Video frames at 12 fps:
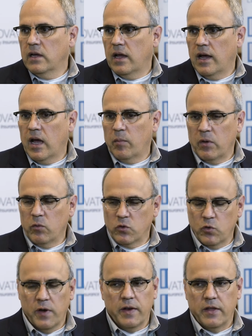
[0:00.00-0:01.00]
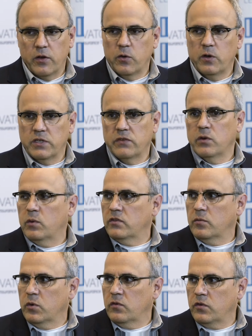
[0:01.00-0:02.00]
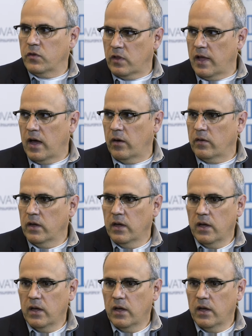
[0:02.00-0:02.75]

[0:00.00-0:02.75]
And we're trying to encourage everyone to move to the cloud